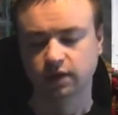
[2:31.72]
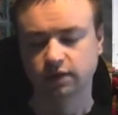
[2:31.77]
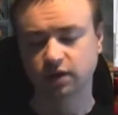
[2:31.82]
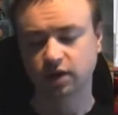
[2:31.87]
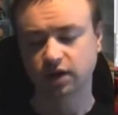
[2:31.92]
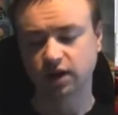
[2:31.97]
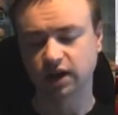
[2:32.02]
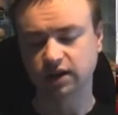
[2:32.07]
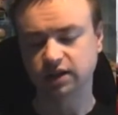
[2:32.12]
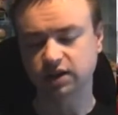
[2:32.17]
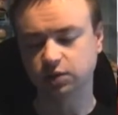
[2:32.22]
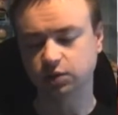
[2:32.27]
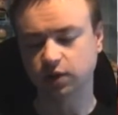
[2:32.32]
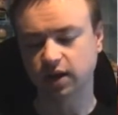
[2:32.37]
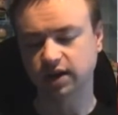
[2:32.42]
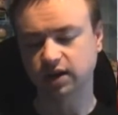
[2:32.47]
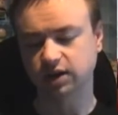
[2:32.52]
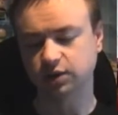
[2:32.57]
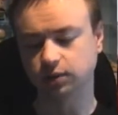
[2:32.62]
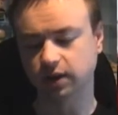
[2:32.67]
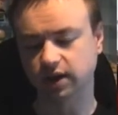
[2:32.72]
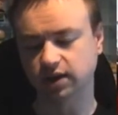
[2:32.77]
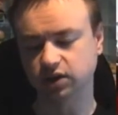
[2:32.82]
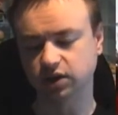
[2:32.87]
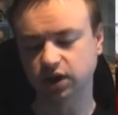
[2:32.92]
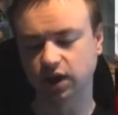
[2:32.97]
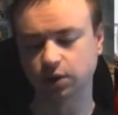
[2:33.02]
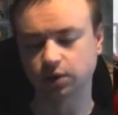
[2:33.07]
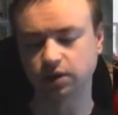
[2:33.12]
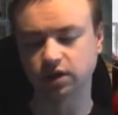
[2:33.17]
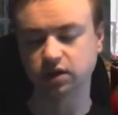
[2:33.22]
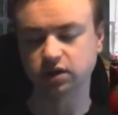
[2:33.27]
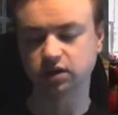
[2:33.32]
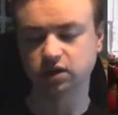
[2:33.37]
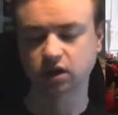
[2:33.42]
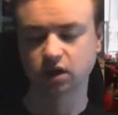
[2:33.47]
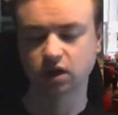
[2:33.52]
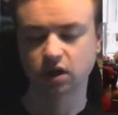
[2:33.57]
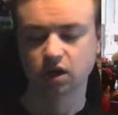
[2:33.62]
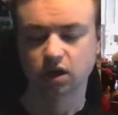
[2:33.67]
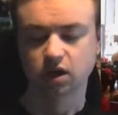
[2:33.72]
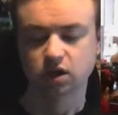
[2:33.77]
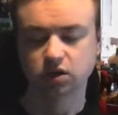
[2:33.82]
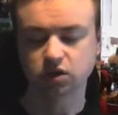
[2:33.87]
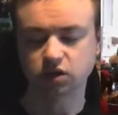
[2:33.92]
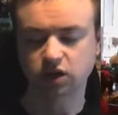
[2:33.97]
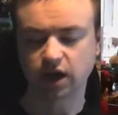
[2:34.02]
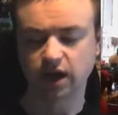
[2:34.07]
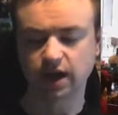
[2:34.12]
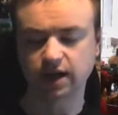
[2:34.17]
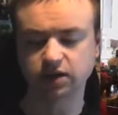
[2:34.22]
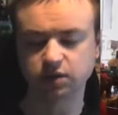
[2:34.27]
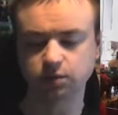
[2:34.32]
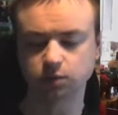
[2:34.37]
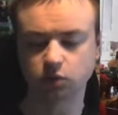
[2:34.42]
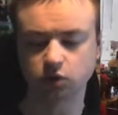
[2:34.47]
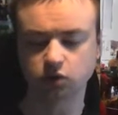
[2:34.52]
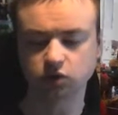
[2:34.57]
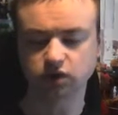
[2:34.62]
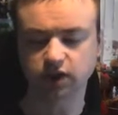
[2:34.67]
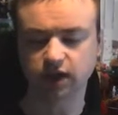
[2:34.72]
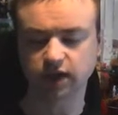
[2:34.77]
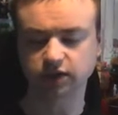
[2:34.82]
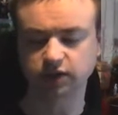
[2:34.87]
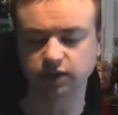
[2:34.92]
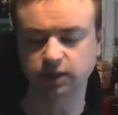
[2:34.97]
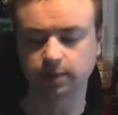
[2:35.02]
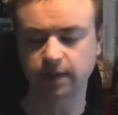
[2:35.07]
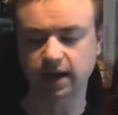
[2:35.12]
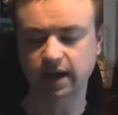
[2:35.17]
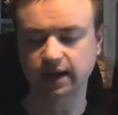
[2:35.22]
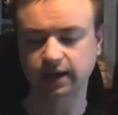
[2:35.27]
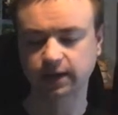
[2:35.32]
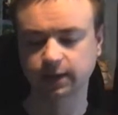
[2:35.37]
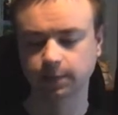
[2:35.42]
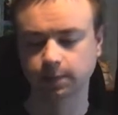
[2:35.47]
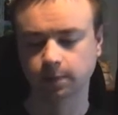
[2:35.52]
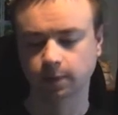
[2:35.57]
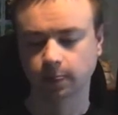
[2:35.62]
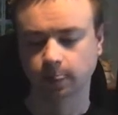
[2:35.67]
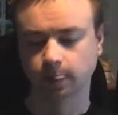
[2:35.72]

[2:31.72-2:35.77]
very nice. He's wearing his waistcoat with his stars and more stars on the back.